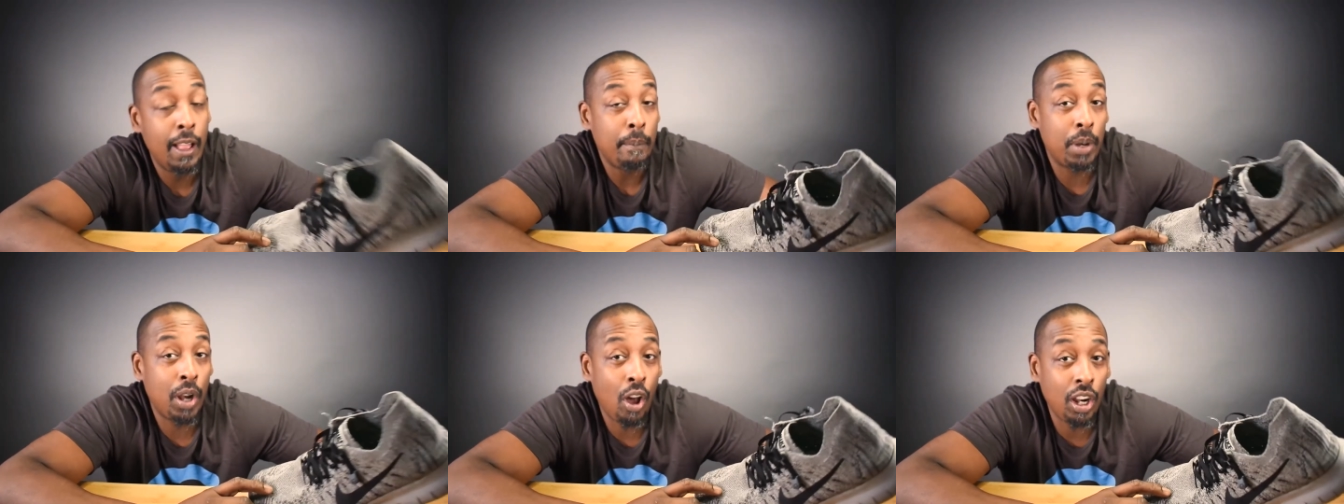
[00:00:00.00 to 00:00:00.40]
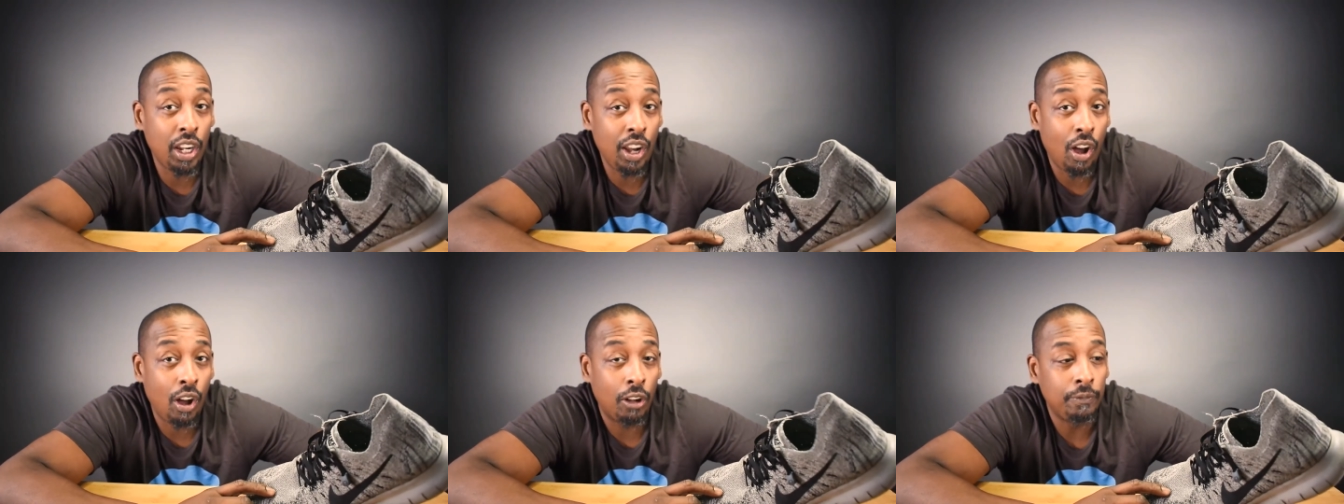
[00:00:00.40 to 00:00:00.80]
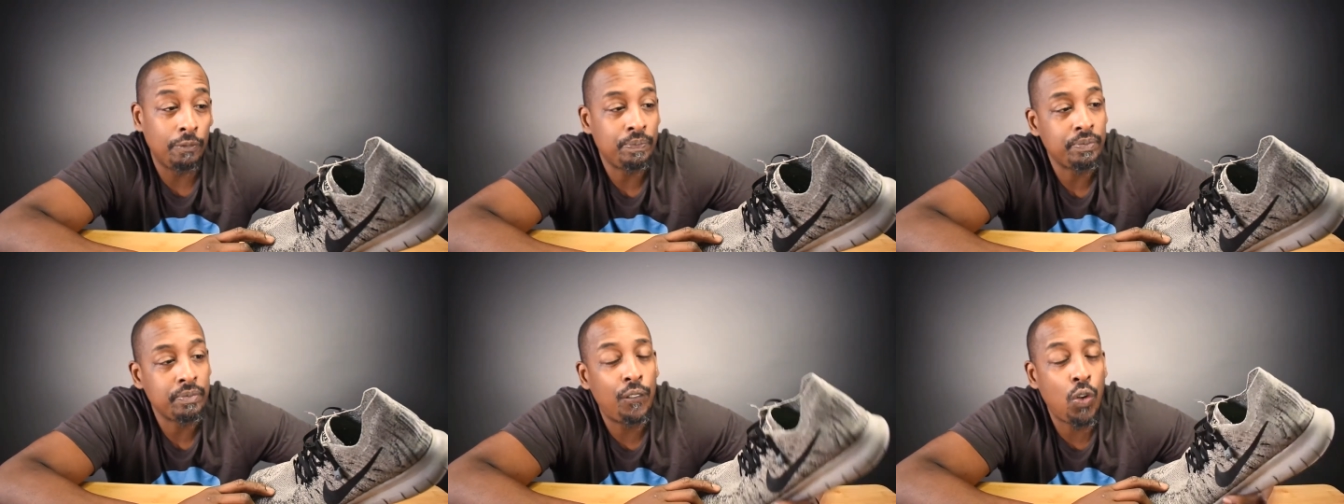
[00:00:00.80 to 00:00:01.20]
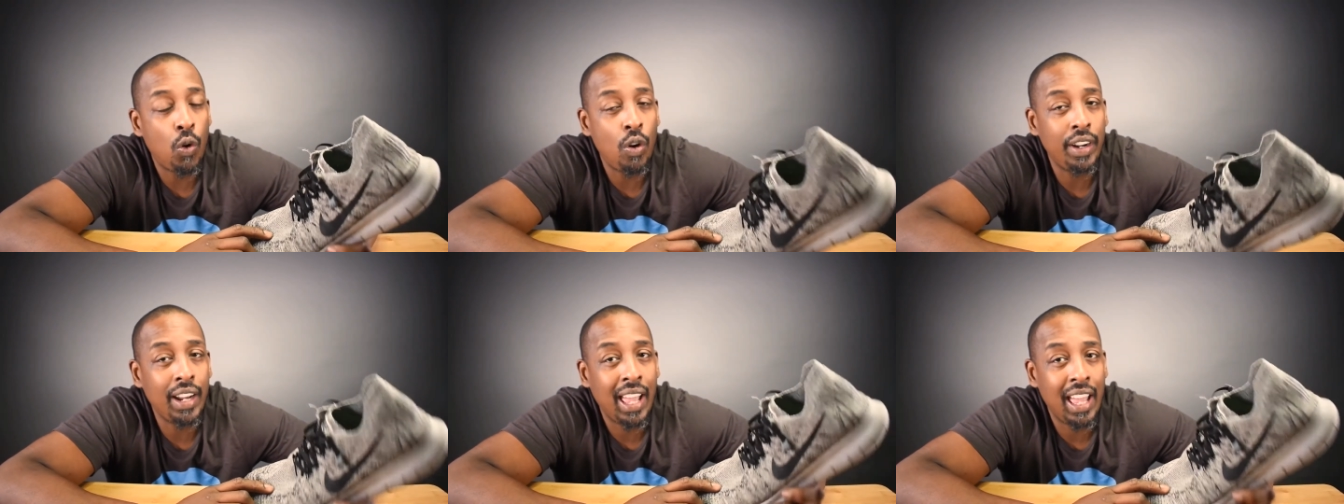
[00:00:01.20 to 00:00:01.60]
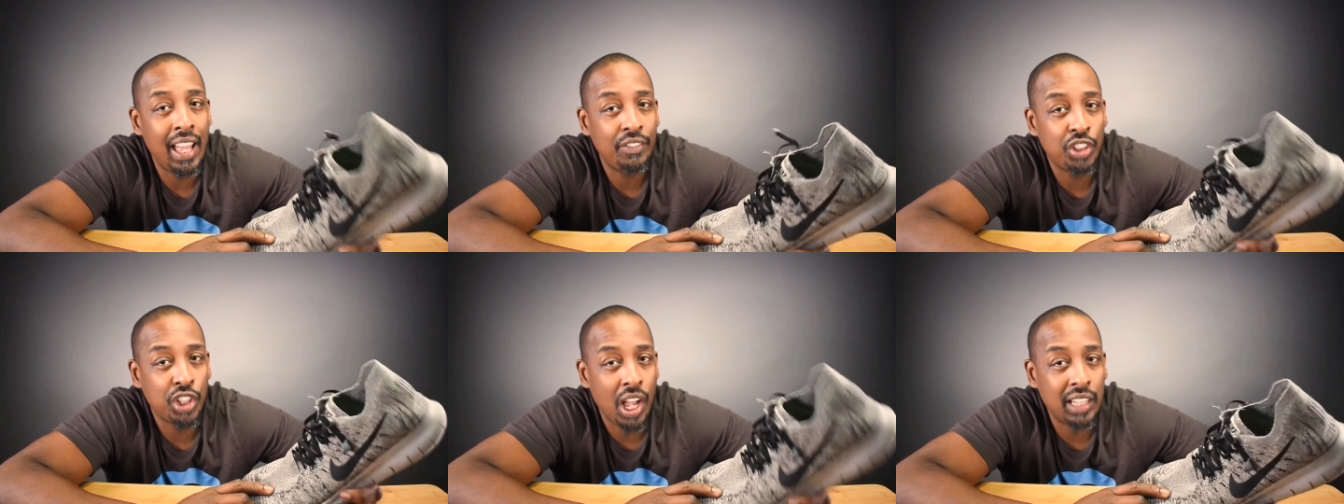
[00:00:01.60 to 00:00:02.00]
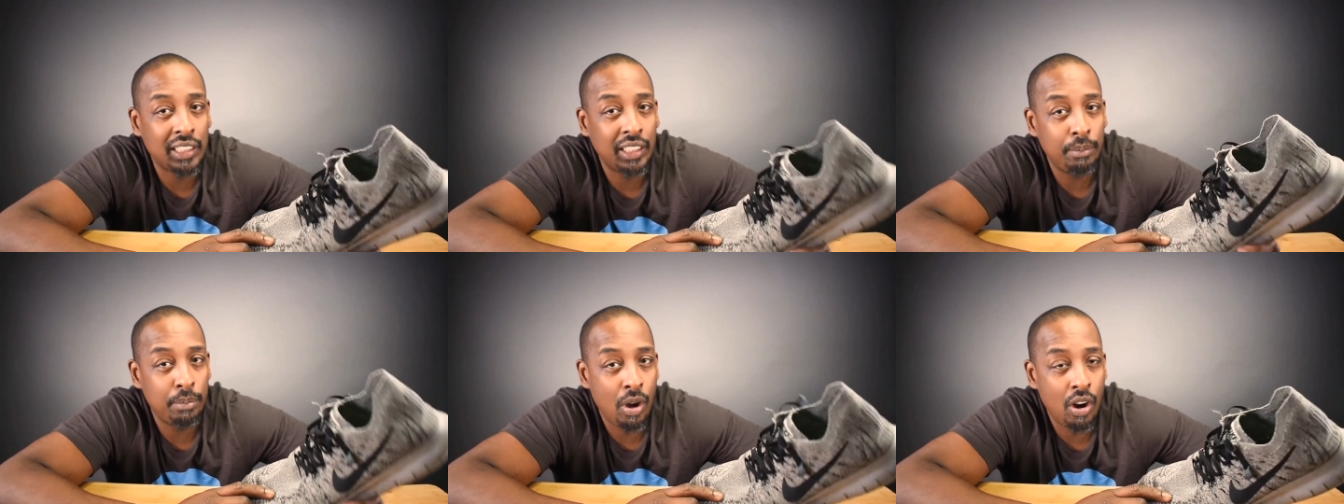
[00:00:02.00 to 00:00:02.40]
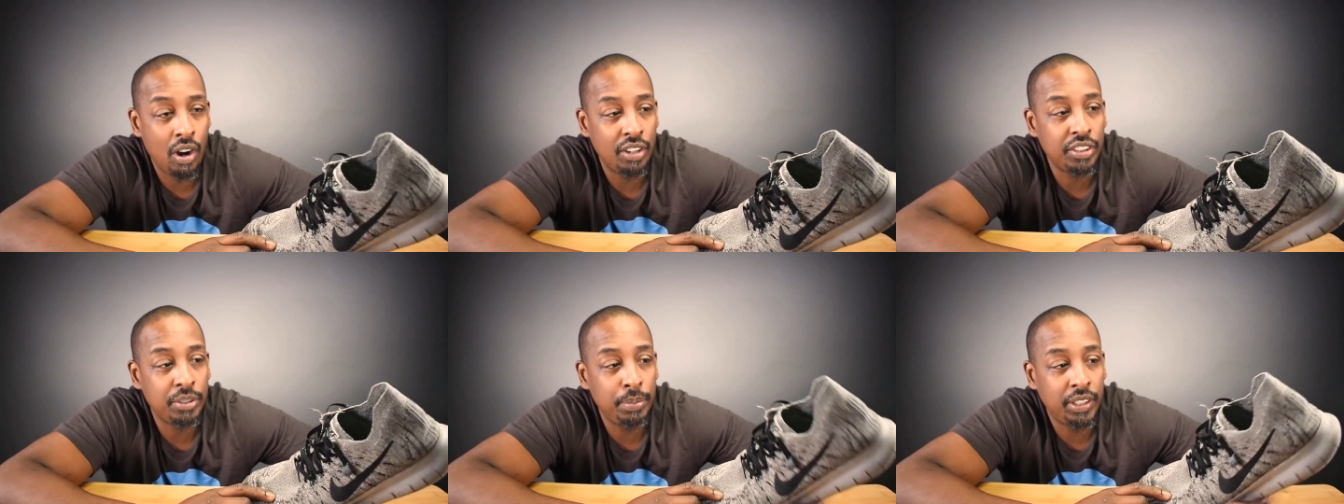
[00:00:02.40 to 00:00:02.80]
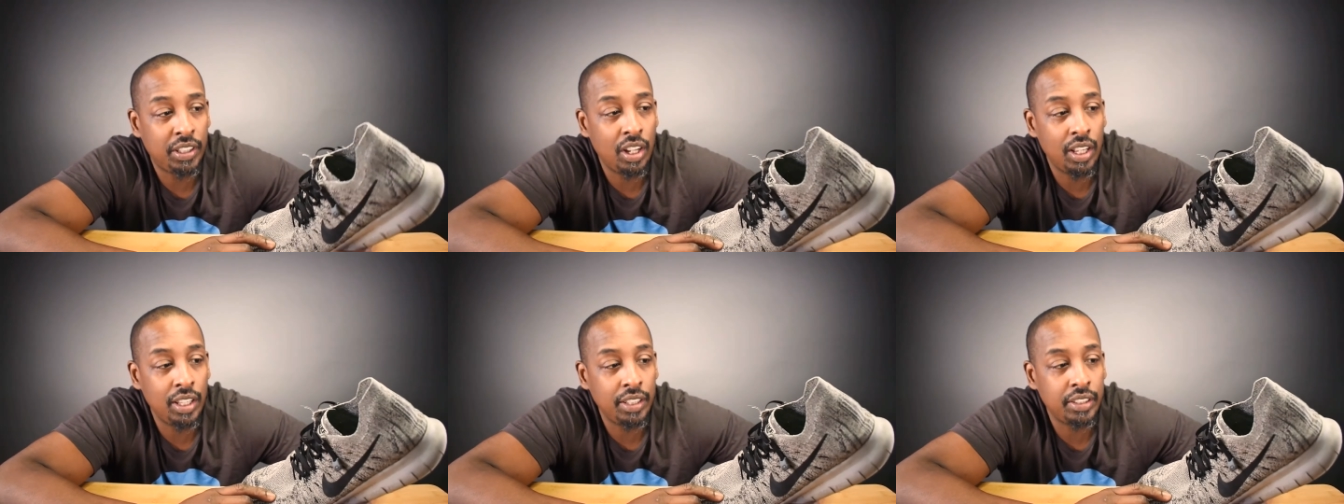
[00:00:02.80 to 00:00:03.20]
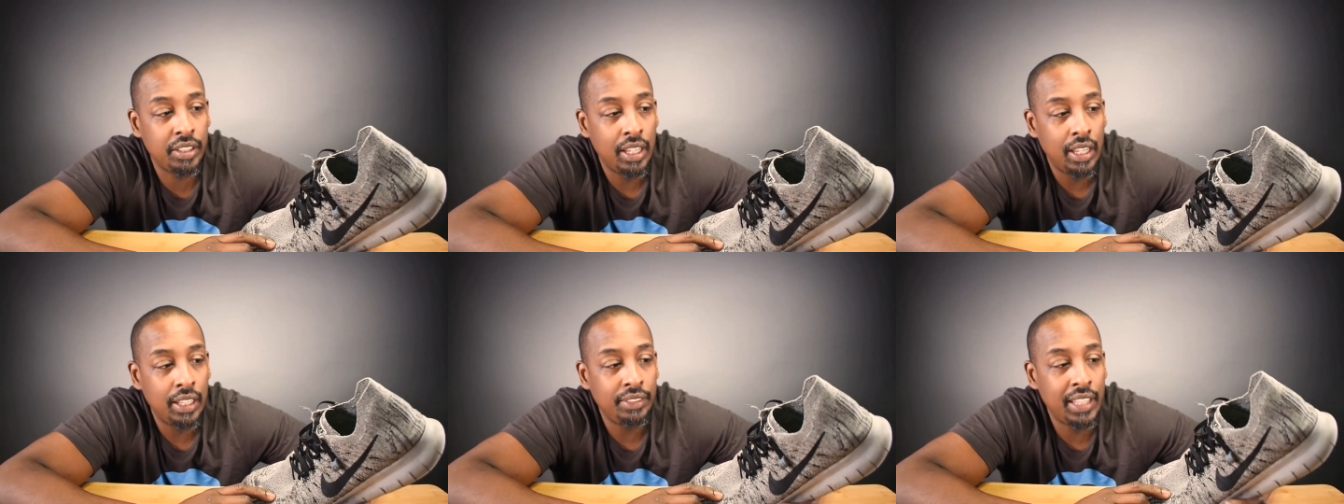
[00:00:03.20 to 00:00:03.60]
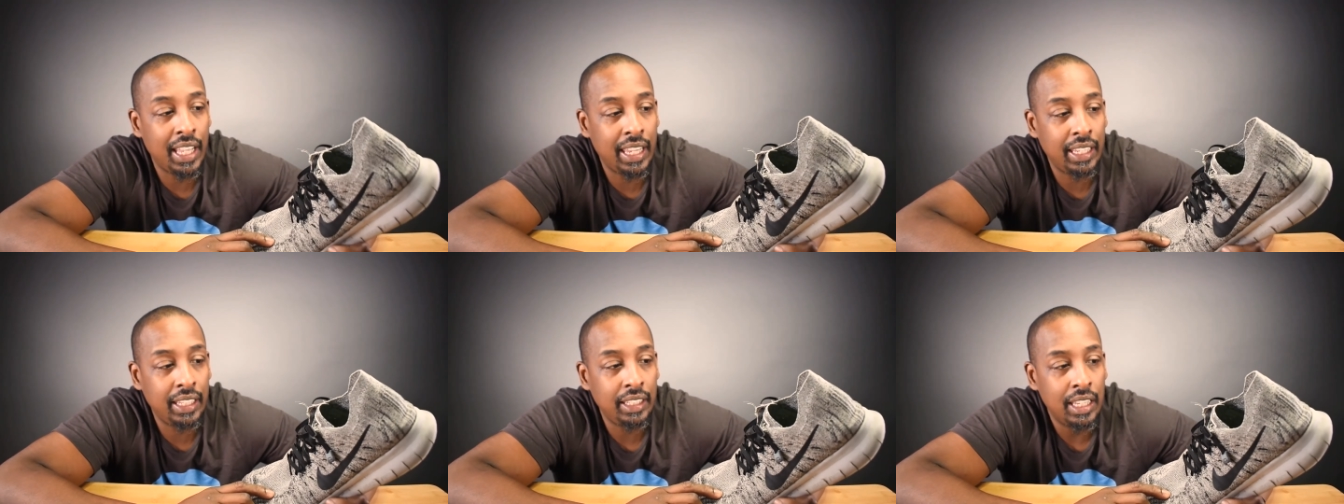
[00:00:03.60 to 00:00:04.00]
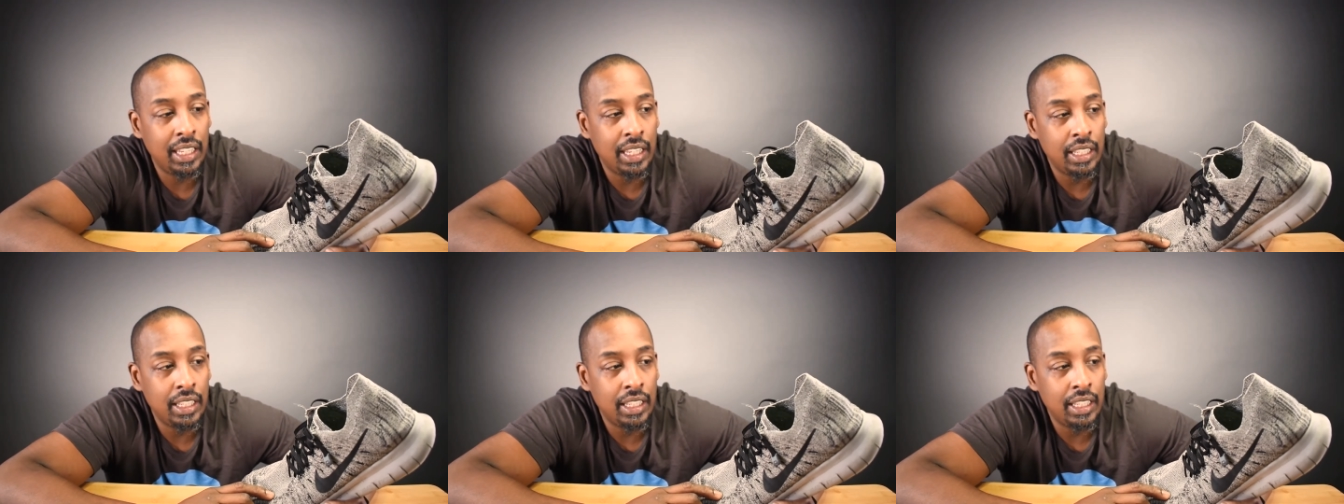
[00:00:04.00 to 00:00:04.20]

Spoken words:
But all in all, 4.5 chocolate bars, because they